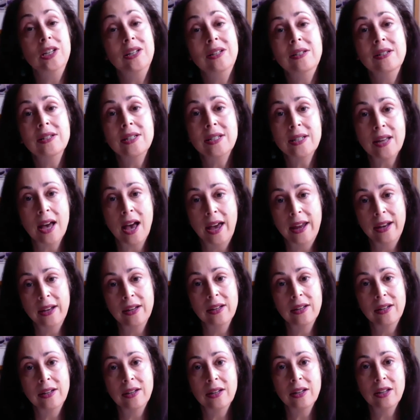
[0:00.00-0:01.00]

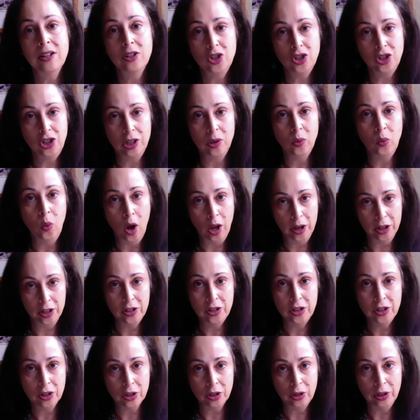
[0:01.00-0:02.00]
decided she wanted
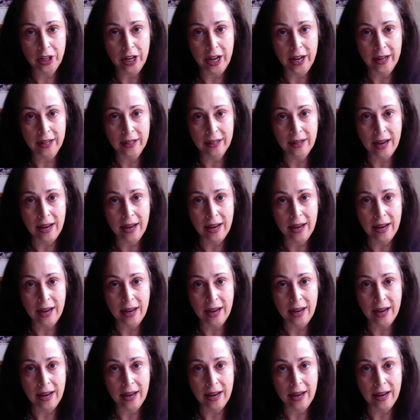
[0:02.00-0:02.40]
to create.